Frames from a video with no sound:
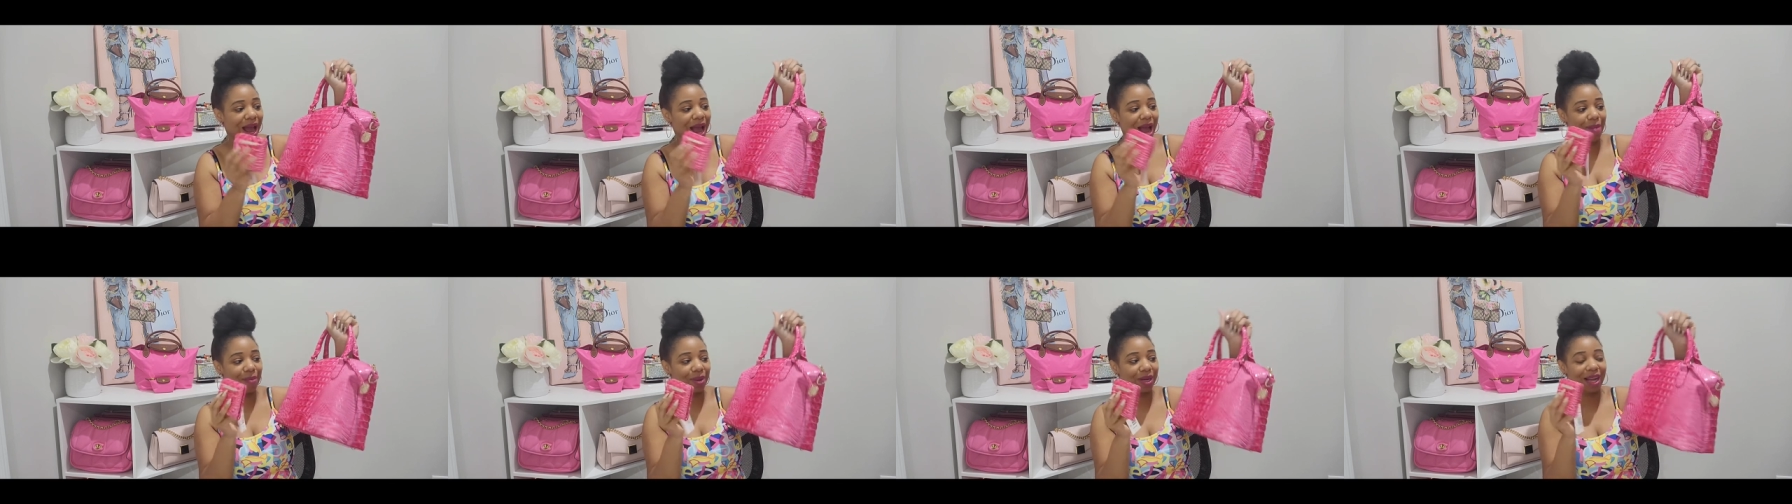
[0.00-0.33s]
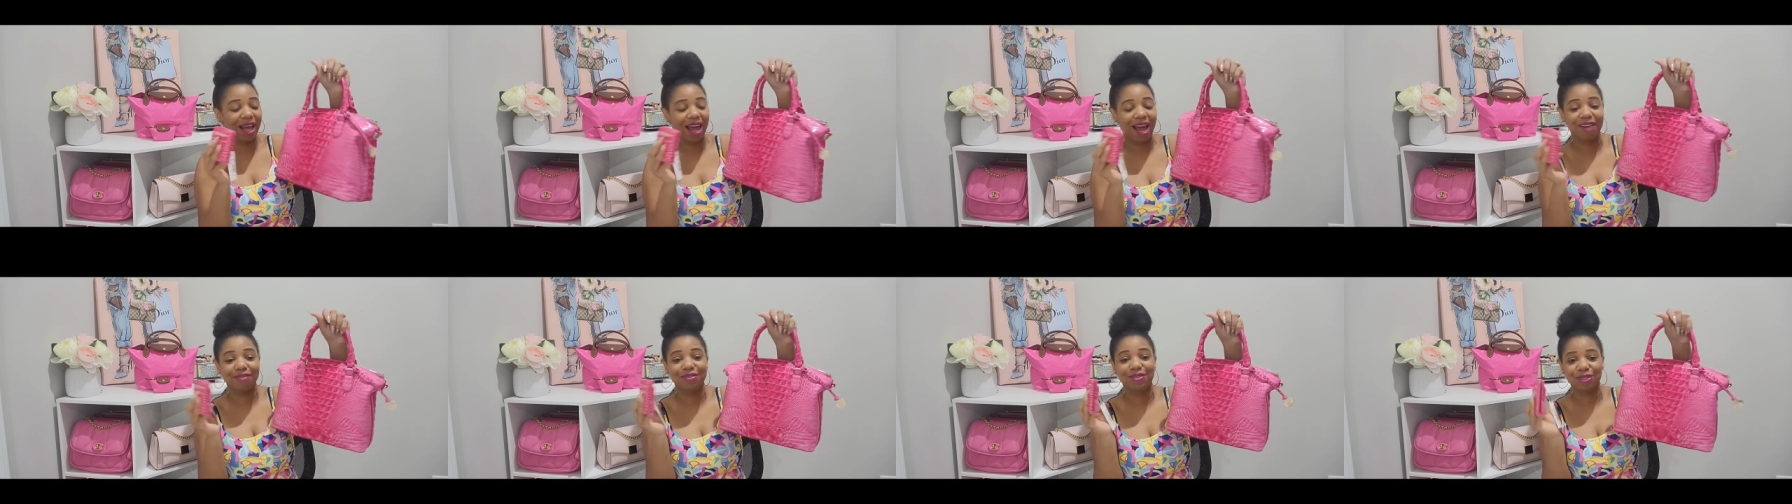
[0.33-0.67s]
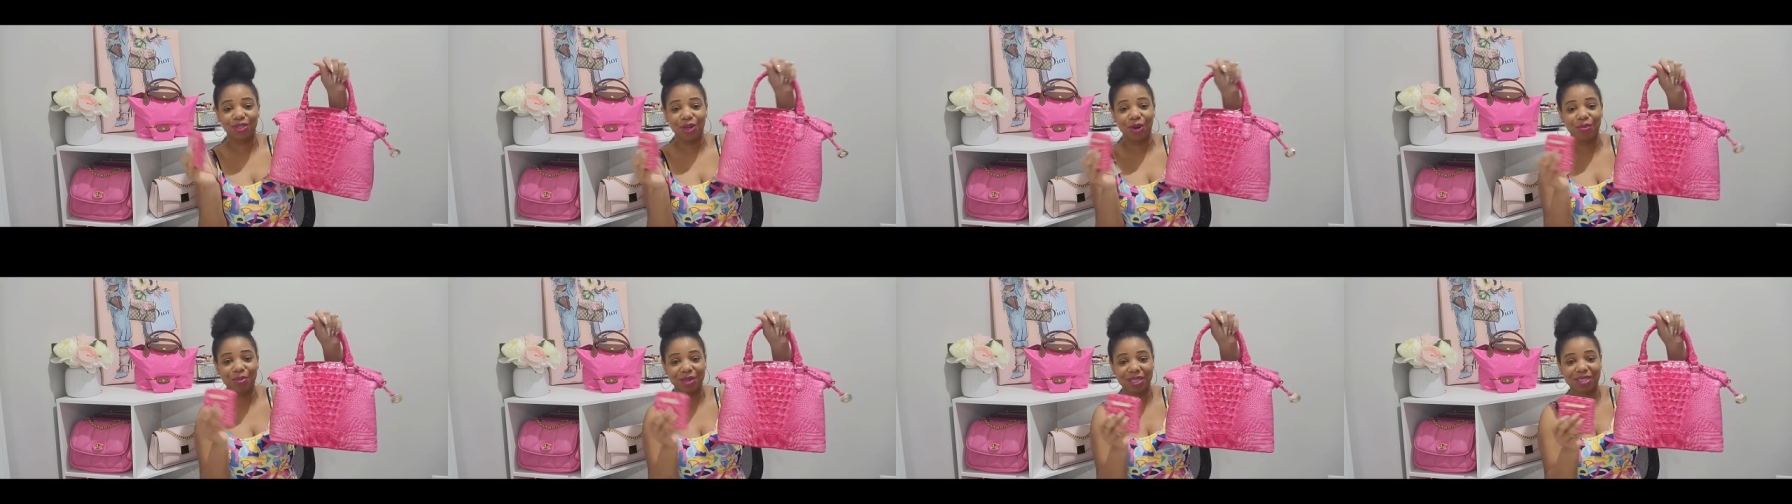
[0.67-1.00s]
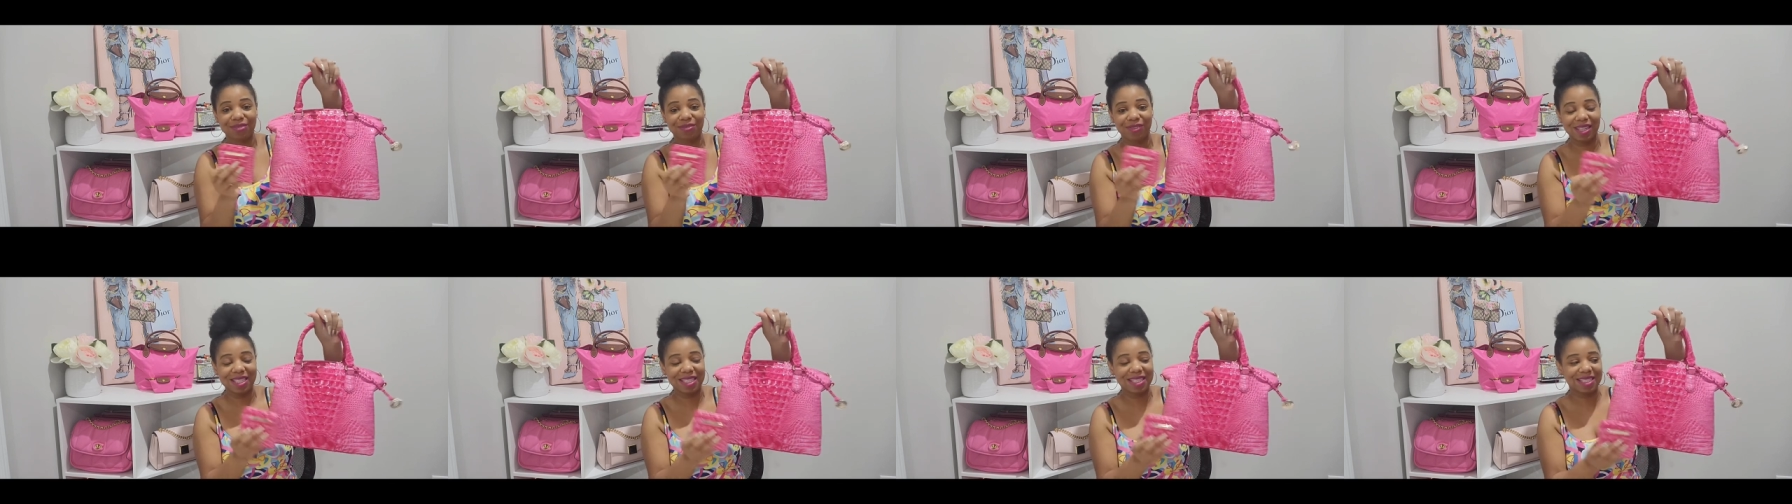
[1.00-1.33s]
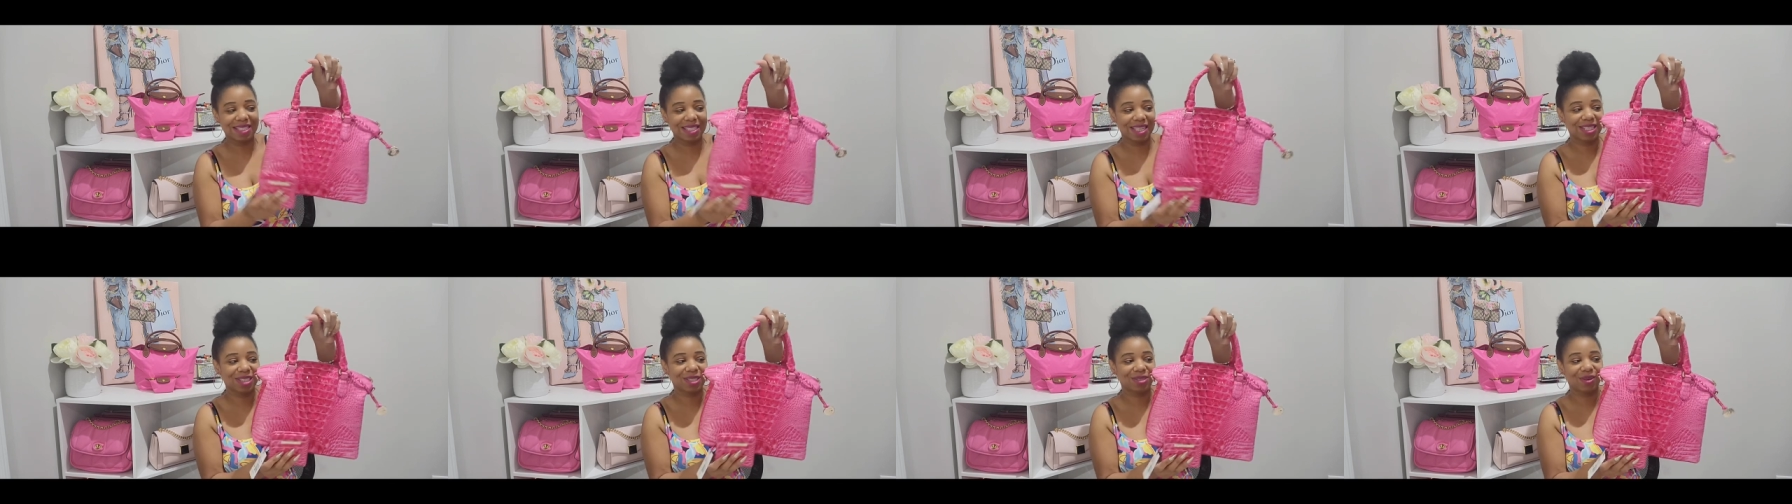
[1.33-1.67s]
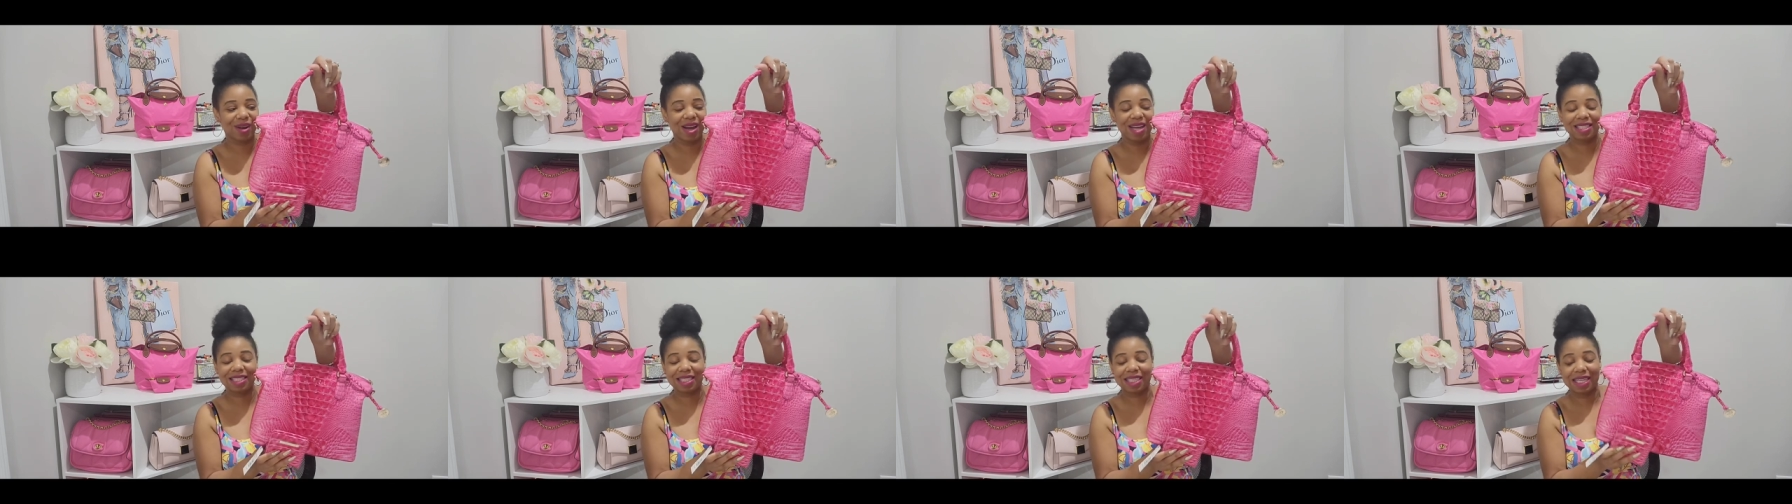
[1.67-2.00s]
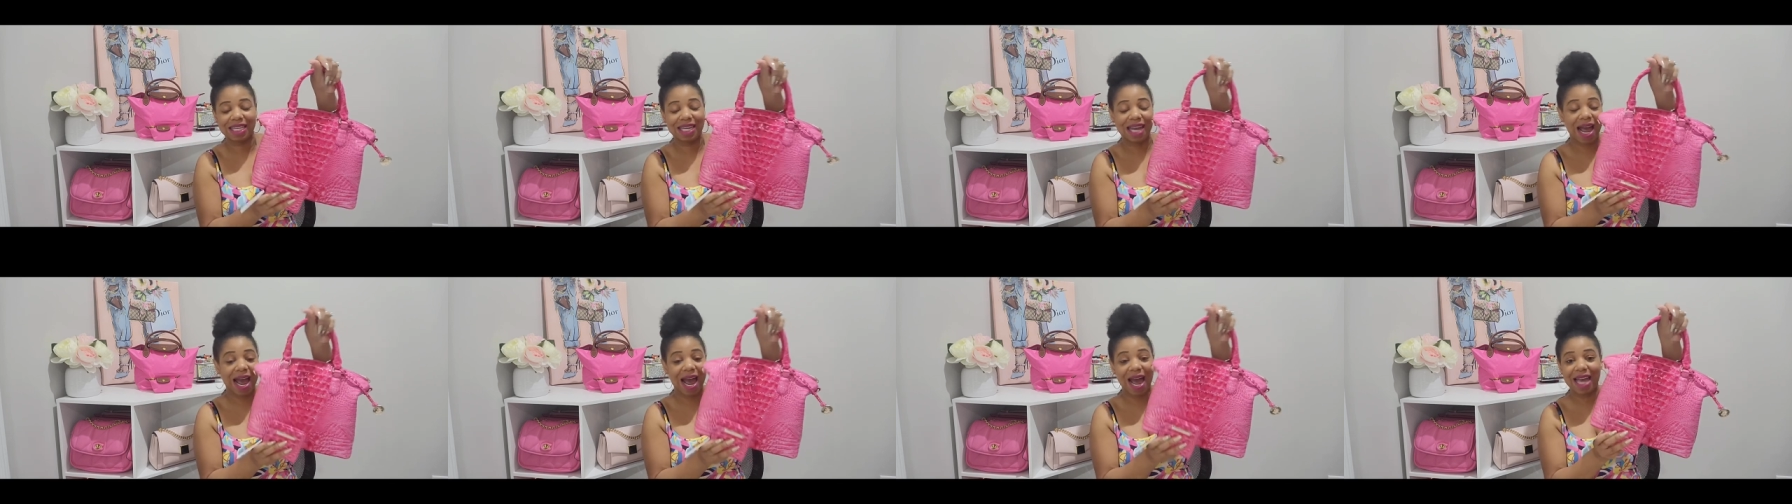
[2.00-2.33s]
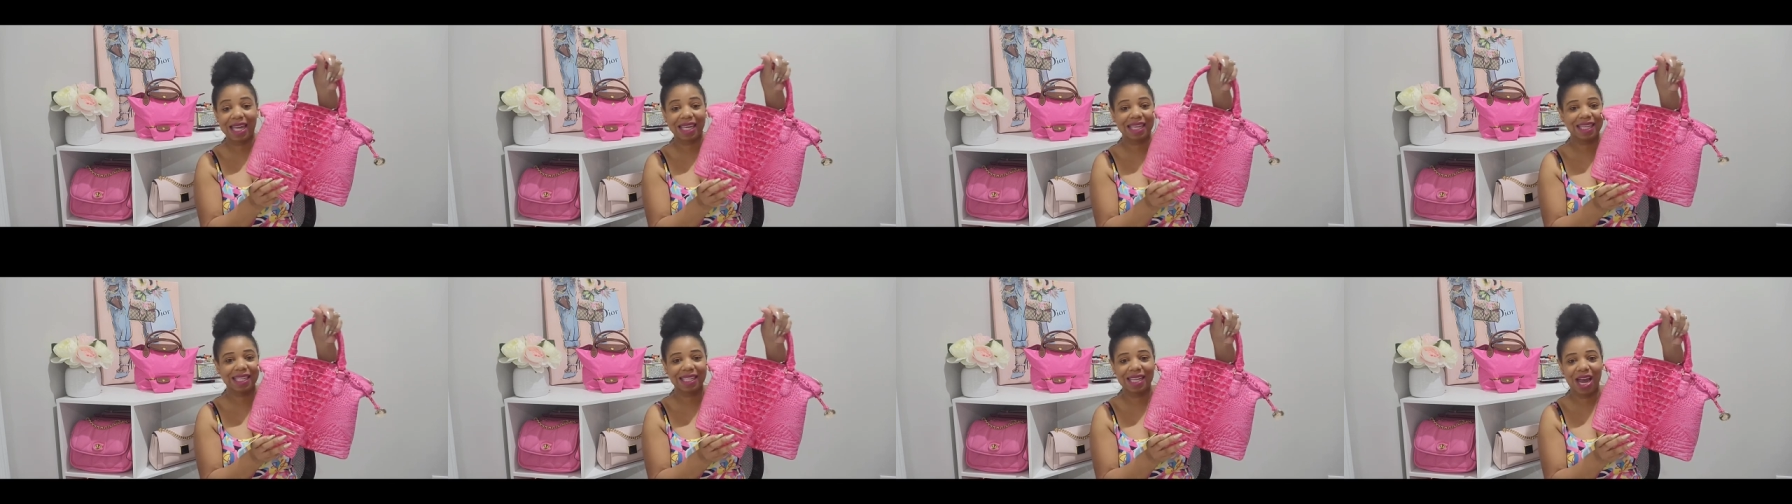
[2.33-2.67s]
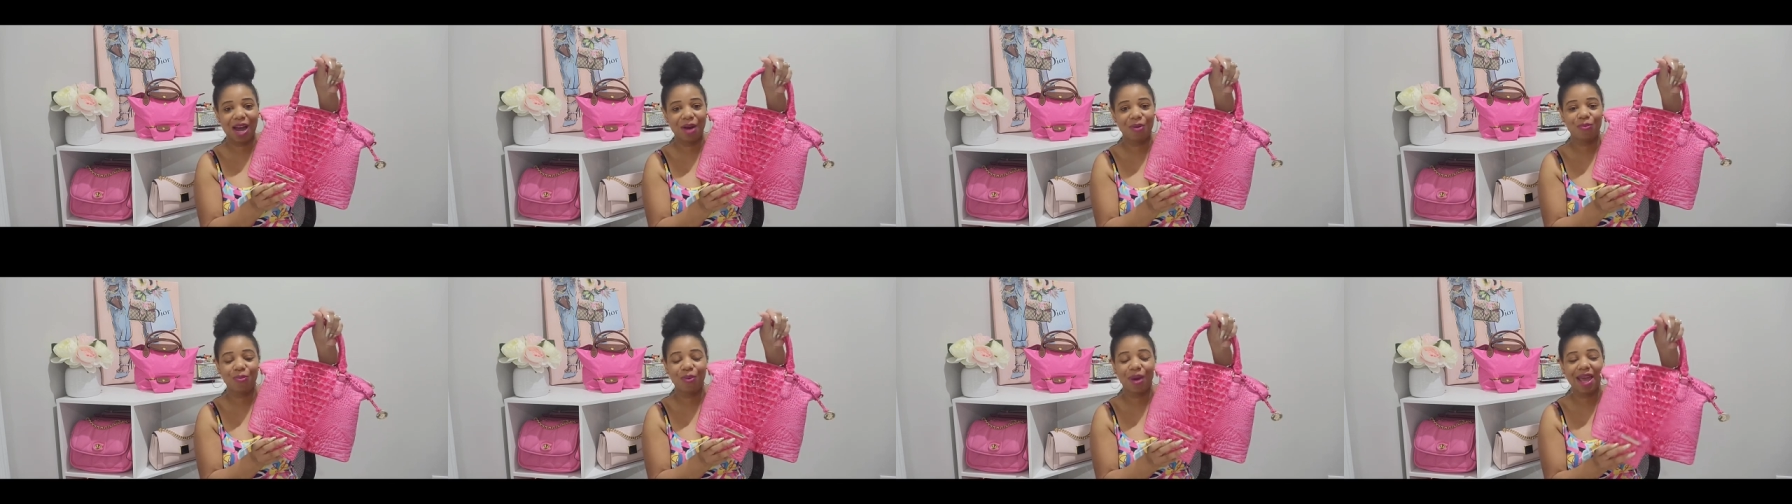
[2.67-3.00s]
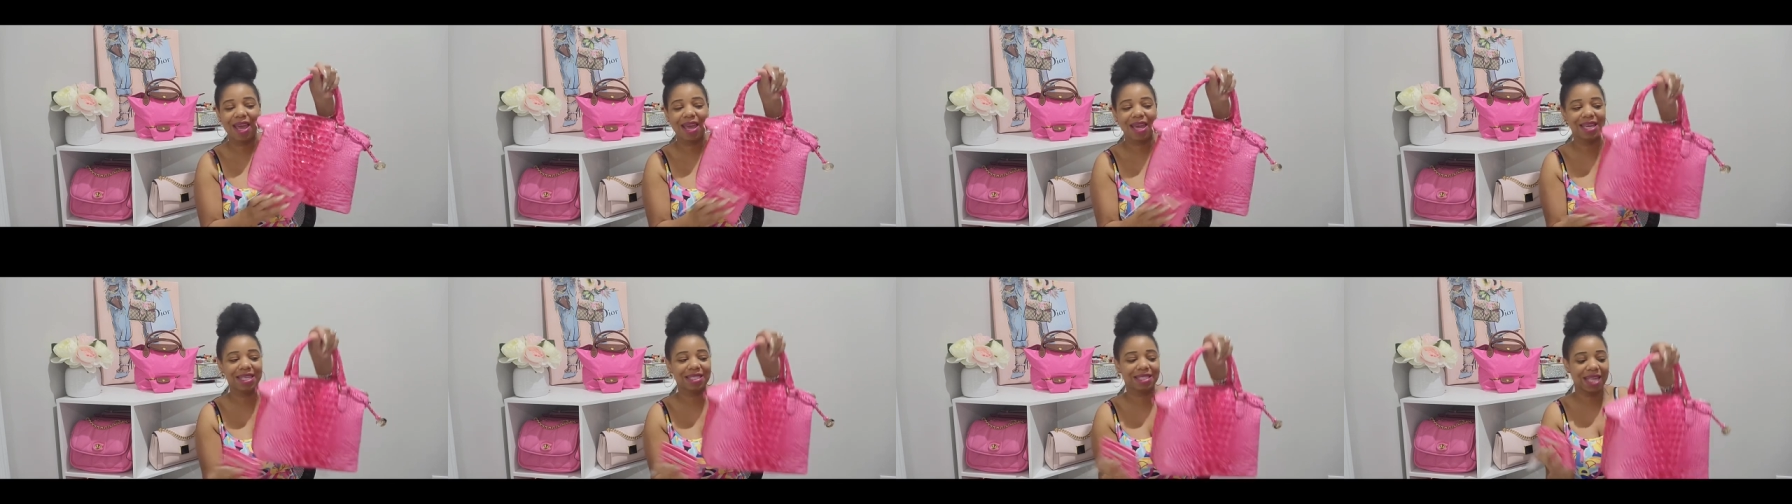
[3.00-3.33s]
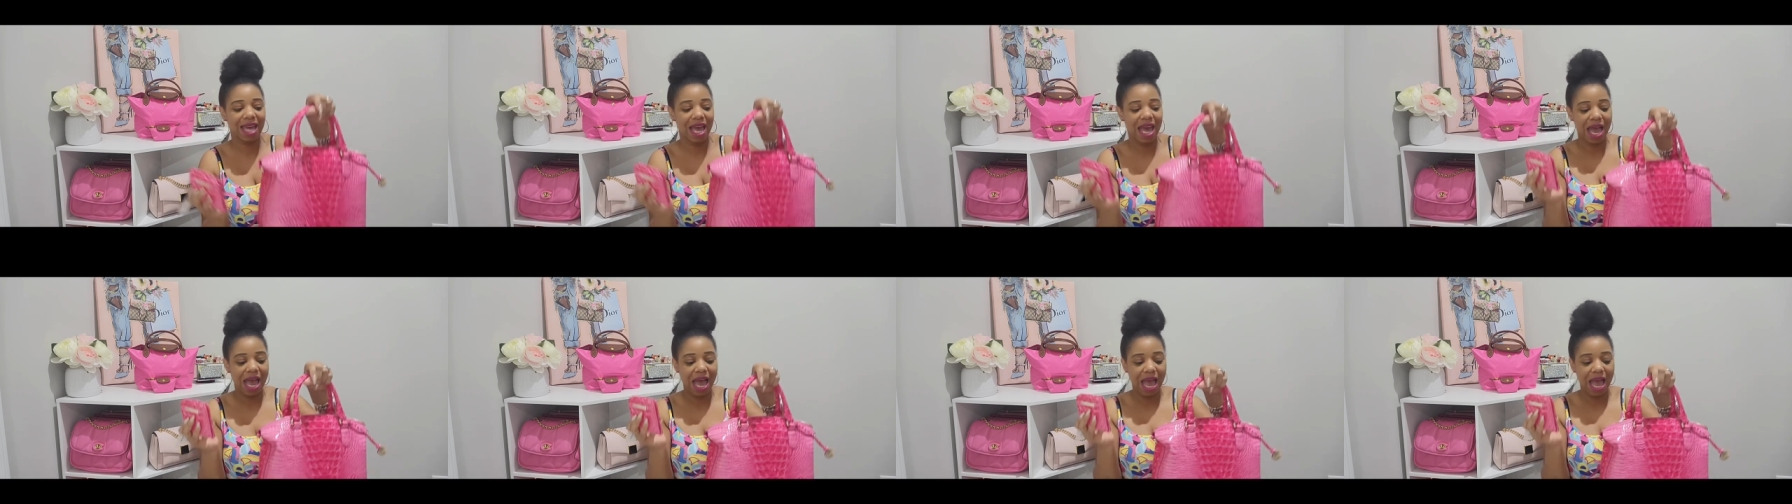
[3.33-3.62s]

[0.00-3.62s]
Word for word: I'm gonna have so much fun accessorizing it. I cannot wait.